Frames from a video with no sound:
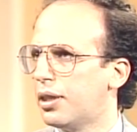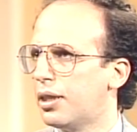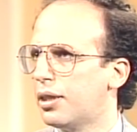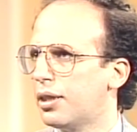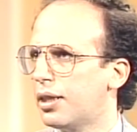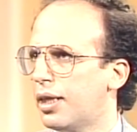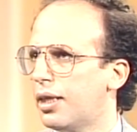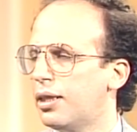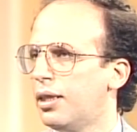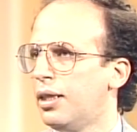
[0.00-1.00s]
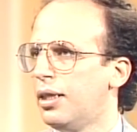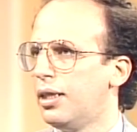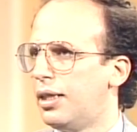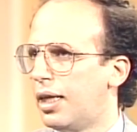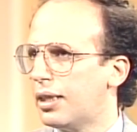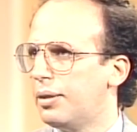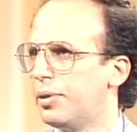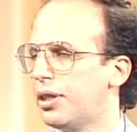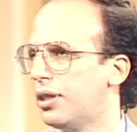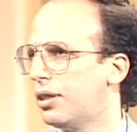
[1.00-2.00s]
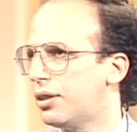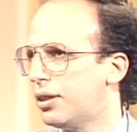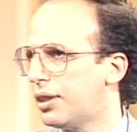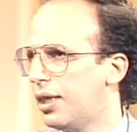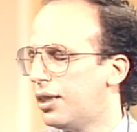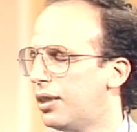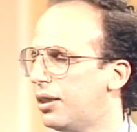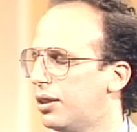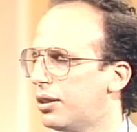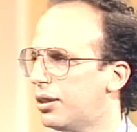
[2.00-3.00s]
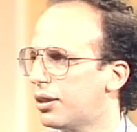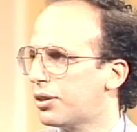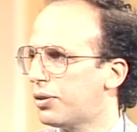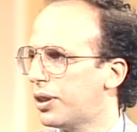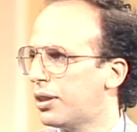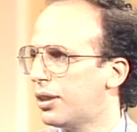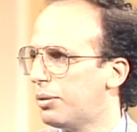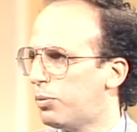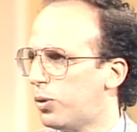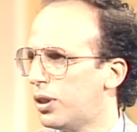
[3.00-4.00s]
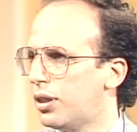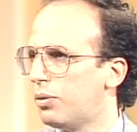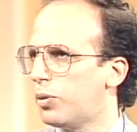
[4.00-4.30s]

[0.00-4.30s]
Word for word: And I think that document in our society is, is extraordinarily important.